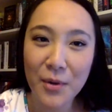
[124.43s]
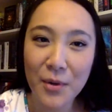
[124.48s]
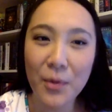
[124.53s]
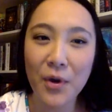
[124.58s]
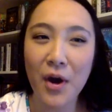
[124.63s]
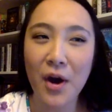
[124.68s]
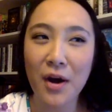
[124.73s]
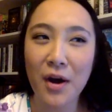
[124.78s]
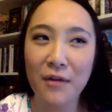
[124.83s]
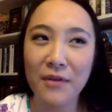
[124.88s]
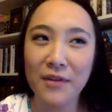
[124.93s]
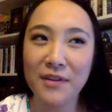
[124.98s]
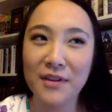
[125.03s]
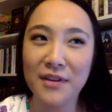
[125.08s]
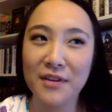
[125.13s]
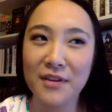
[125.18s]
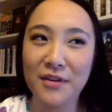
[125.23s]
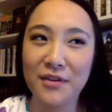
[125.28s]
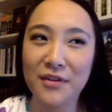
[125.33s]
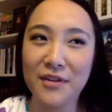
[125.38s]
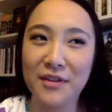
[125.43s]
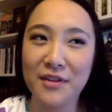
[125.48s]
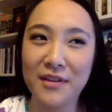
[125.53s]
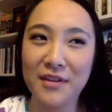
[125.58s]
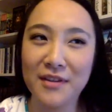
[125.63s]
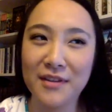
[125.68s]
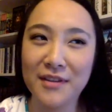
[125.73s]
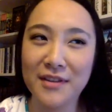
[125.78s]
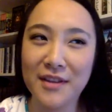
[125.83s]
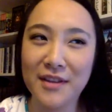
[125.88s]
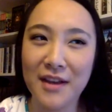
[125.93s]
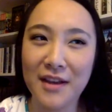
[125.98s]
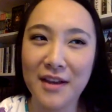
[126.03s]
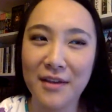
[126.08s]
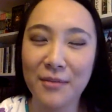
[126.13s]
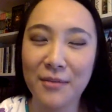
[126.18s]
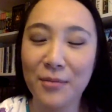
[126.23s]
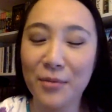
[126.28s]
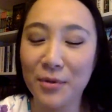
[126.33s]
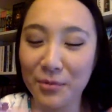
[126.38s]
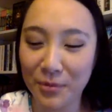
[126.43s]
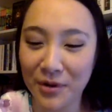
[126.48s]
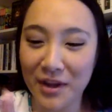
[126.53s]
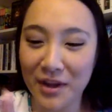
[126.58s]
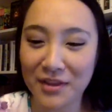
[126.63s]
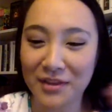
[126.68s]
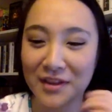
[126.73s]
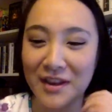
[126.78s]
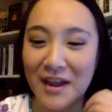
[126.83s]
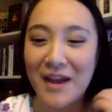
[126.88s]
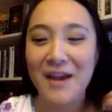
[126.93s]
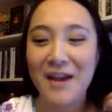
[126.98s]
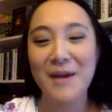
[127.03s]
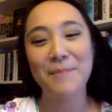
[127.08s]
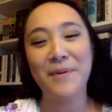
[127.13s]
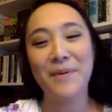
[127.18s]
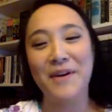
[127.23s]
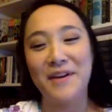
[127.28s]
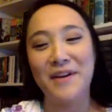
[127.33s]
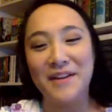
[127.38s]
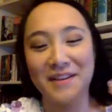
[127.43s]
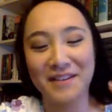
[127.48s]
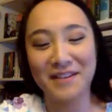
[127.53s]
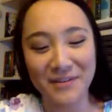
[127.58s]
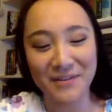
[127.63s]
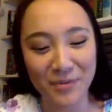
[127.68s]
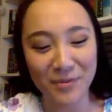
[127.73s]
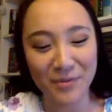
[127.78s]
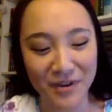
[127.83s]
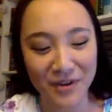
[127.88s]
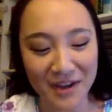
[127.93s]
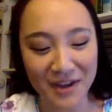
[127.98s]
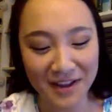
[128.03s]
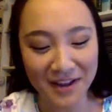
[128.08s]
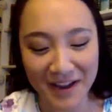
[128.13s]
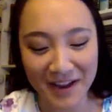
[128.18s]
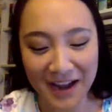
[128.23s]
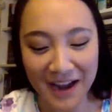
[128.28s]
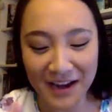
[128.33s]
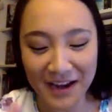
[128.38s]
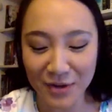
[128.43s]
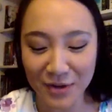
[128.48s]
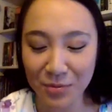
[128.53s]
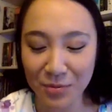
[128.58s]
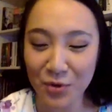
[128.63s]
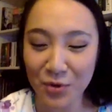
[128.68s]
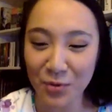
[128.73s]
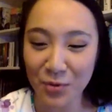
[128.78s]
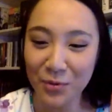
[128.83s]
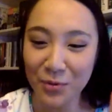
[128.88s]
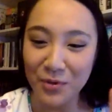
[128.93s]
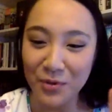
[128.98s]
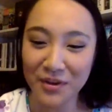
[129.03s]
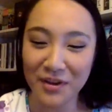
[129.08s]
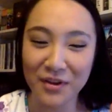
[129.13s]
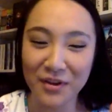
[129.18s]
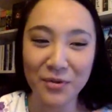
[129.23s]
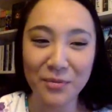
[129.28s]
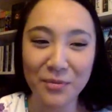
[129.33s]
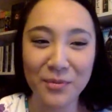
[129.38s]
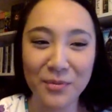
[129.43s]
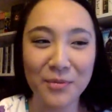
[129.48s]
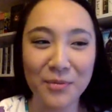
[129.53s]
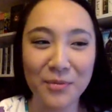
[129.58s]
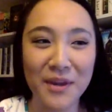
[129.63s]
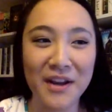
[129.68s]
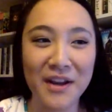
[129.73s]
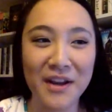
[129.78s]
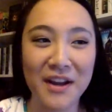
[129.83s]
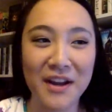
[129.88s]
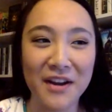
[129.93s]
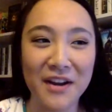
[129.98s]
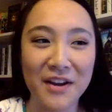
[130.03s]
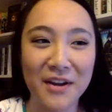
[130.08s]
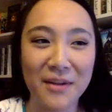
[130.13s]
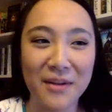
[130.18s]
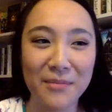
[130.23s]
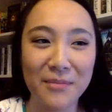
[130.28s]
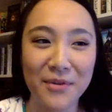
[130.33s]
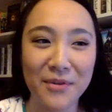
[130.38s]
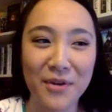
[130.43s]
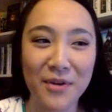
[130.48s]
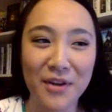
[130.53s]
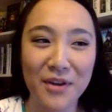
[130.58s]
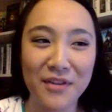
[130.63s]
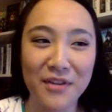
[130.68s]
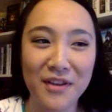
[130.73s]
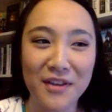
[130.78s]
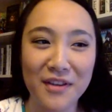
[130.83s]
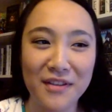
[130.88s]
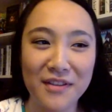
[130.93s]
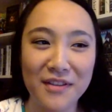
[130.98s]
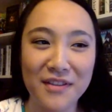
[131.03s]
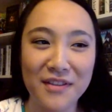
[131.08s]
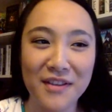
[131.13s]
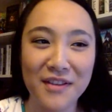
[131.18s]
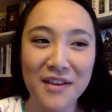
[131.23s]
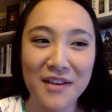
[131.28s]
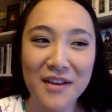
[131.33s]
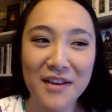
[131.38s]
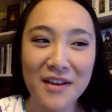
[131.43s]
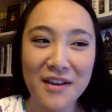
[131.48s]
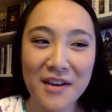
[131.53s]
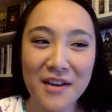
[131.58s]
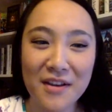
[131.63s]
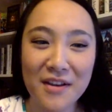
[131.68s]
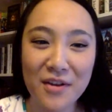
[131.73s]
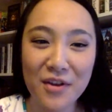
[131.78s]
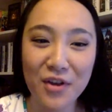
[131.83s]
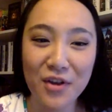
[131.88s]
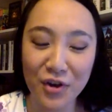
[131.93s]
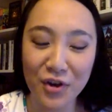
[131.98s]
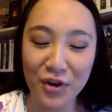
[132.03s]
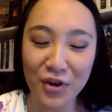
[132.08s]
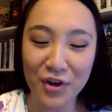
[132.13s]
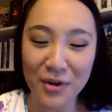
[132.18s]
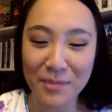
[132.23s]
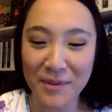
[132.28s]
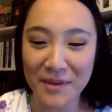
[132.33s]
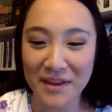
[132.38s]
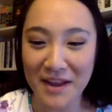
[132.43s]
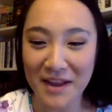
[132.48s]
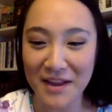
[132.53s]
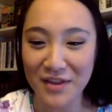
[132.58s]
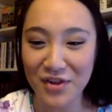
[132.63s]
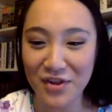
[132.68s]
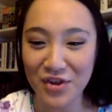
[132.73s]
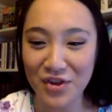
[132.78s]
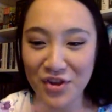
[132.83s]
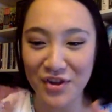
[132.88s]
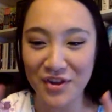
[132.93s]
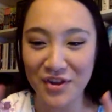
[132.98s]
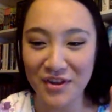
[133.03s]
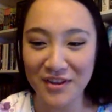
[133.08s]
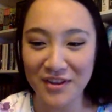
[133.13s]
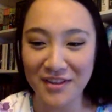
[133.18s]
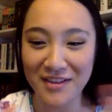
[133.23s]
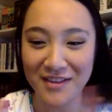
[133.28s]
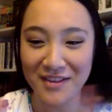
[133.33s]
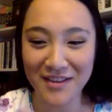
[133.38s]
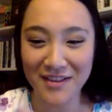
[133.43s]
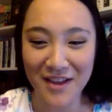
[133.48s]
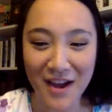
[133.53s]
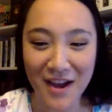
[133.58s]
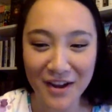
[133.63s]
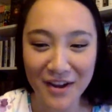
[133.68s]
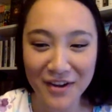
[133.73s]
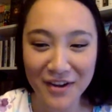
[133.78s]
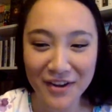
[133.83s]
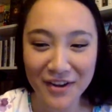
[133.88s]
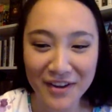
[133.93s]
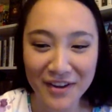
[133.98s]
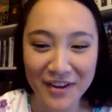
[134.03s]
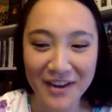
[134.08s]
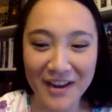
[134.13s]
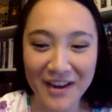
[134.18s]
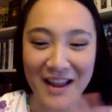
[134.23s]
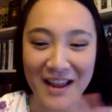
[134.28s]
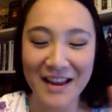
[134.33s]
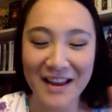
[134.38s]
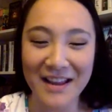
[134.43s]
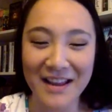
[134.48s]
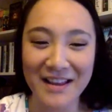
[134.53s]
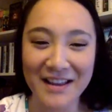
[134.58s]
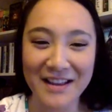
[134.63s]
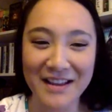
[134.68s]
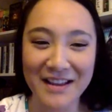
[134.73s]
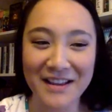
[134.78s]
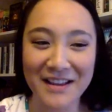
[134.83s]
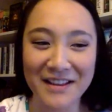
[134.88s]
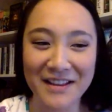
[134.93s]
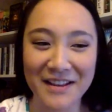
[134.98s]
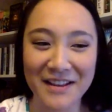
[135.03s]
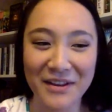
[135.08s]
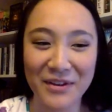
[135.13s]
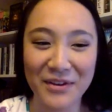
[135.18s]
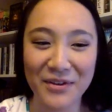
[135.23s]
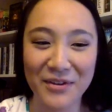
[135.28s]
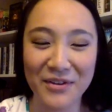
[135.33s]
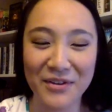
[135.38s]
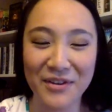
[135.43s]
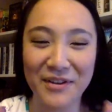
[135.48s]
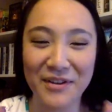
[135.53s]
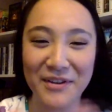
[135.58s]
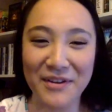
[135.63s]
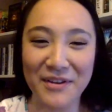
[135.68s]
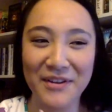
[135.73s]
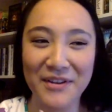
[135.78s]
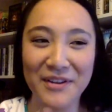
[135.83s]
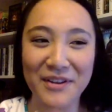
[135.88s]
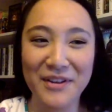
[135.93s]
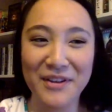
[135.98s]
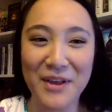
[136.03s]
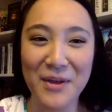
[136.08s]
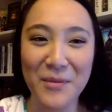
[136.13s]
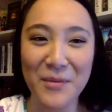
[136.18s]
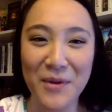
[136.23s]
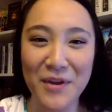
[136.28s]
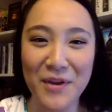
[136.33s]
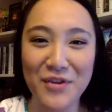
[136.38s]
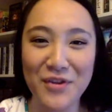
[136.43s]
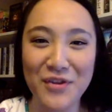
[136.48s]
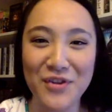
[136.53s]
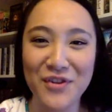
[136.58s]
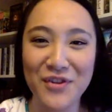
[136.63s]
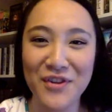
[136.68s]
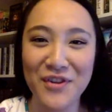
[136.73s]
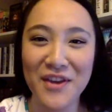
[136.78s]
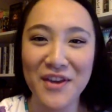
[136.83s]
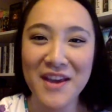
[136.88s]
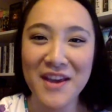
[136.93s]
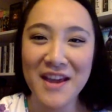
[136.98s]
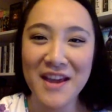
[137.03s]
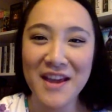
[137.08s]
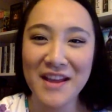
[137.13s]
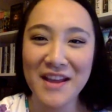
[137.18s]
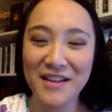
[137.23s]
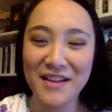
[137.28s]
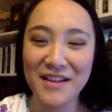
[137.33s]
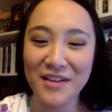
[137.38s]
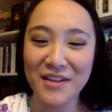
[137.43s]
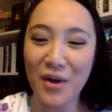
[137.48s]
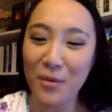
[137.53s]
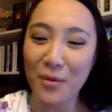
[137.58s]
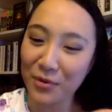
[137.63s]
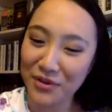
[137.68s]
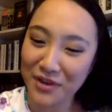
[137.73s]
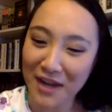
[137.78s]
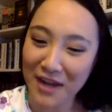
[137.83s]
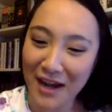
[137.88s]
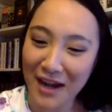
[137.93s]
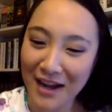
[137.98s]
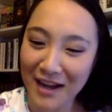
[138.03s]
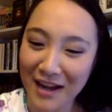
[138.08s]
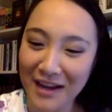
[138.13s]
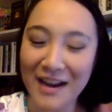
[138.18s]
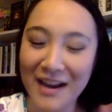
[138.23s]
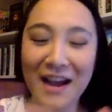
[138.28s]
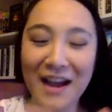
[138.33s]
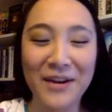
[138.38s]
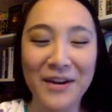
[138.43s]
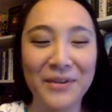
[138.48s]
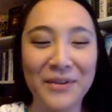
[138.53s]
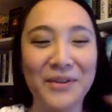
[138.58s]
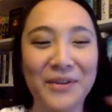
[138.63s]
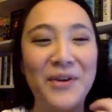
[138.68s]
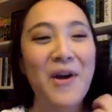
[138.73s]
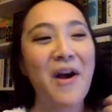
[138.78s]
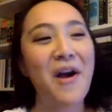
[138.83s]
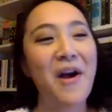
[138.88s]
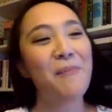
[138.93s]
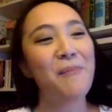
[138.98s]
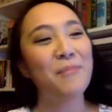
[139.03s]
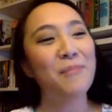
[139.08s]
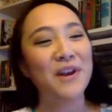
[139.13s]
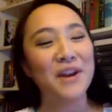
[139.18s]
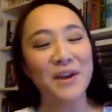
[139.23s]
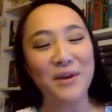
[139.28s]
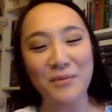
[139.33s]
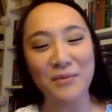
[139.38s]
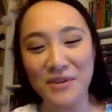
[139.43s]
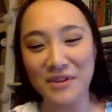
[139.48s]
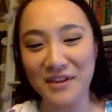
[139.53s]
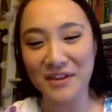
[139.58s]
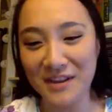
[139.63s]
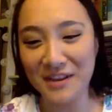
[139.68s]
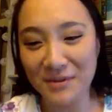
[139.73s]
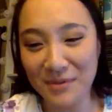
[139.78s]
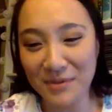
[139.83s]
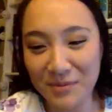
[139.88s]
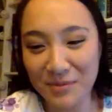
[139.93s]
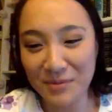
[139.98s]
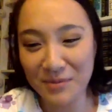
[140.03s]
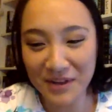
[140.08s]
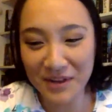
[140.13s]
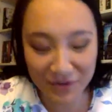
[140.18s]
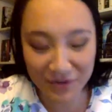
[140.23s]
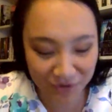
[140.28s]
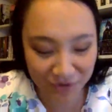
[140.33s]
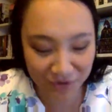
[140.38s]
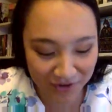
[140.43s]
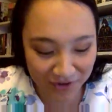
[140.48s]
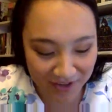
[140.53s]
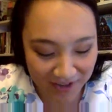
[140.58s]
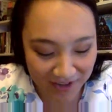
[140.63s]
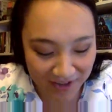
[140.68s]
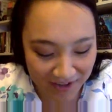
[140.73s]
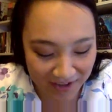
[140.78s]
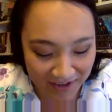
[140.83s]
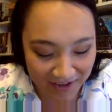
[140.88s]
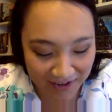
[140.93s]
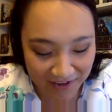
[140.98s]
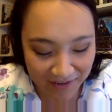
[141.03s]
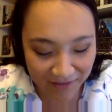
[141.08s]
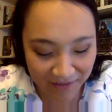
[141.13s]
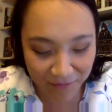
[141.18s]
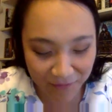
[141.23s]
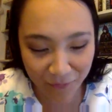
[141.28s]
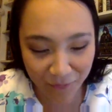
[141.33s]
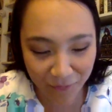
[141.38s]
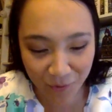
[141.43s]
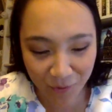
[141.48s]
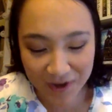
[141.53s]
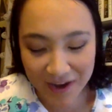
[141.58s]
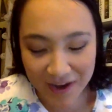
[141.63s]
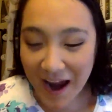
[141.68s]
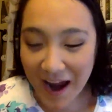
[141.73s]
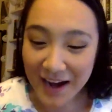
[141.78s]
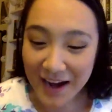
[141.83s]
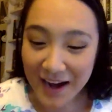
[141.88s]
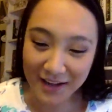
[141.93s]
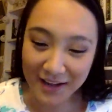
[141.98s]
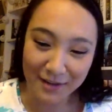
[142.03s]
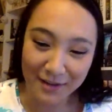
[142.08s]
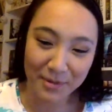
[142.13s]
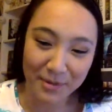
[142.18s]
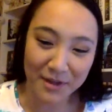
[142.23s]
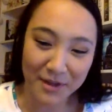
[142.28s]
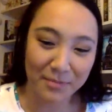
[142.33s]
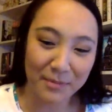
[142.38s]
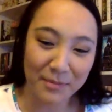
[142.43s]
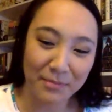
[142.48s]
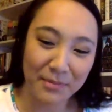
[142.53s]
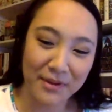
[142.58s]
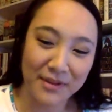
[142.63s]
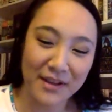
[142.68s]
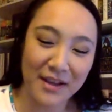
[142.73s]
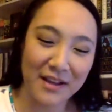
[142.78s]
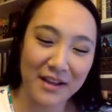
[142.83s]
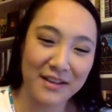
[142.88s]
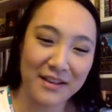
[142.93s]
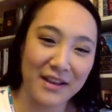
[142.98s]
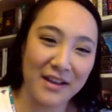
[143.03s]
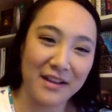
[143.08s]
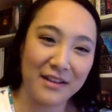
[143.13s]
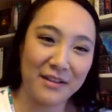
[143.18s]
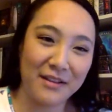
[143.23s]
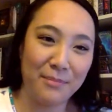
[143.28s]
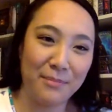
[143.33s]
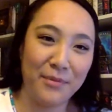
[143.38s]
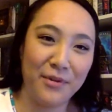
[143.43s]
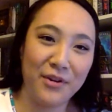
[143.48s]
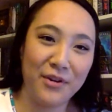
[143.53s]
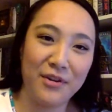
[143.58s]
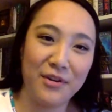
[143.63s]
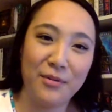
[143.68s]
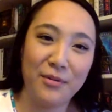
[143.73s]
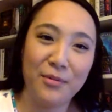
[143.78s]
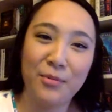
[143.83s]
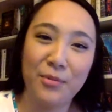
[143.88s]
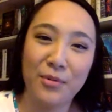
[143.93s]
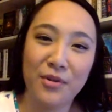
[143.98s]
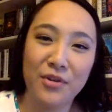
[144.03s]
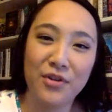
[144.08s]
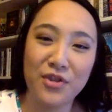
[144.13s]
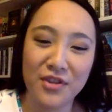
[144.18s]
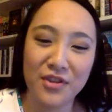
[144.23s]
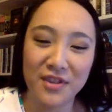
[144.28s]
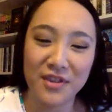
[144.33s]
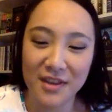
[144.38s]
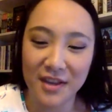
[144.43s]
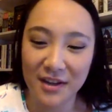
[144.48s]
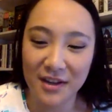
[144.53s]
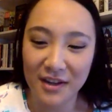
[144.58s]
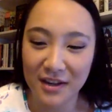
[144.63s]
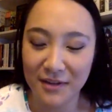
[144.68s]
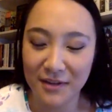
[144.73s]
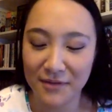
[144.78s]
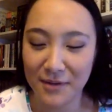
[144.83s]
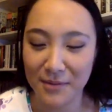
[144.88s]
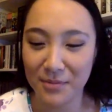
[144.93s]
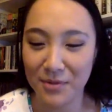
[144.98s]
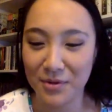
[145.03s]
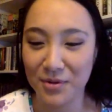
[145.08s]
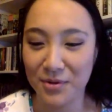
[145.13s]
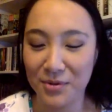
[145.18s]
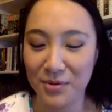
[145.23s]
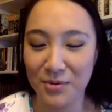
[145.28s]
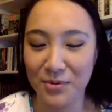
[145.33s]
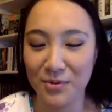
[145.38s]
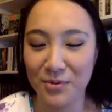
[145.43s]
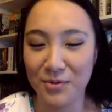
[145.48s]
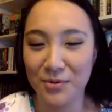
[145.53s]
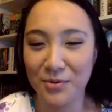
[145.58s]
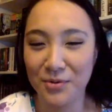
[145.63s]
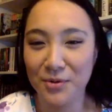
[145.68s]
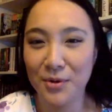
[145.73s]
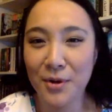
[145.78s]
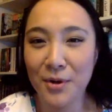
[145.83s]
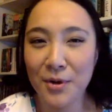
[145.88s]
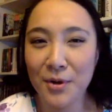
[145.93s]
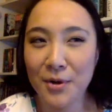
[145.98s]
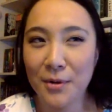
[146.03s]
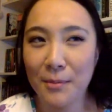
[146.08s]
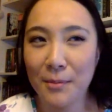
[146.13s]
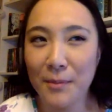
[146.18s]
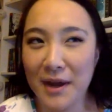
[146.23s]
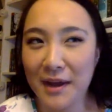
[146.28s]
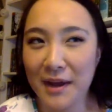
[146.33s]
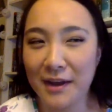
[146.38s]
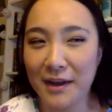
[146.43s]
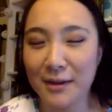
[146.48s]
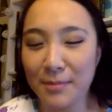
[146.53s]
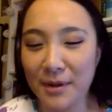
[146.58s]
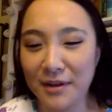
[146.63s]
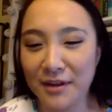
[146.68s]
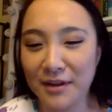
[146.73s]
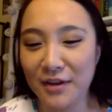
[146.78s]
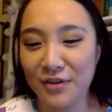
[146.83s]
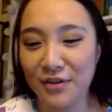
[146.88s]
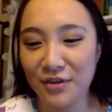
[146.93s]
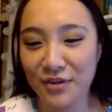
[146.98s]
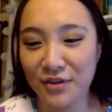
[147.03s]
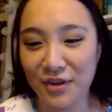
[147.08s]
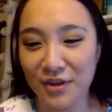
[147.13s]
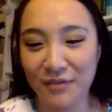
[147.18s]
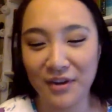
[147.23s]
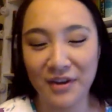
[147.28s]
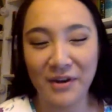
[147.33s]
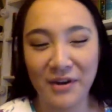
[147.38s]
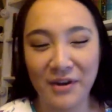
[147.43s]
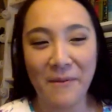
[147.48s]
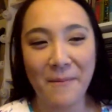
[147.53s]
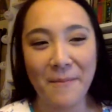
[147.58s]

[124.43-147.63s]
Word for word: Well, obviously there's a sec. We'll, we'll get to that, but where they they kind of switched role where the Little Mermaid kind of comes across as good, but then she's not good, and then the the little the the Sea Witch is almost kind. I don't know, but it was it was really interesting for that aspect. But besides that, the book would just didn't live up to my expectations of it.